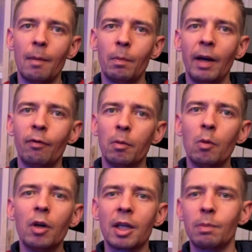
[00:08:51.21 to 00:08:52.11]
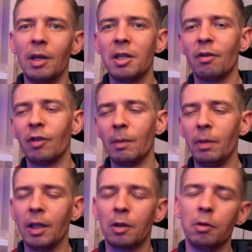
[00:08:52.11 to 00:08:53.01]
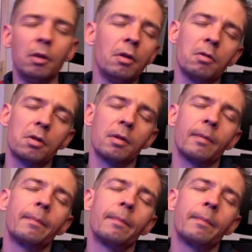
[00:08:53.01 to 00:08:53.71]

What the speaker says: pay for more expensive repair, who knows.